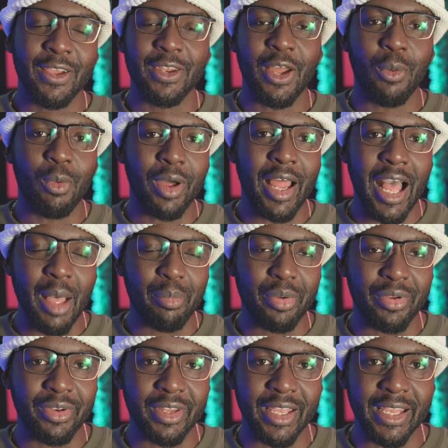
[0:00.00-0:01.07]
Now, what
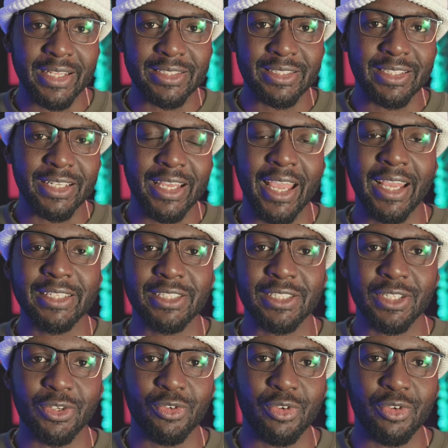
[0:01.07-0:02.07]
happened is the ancient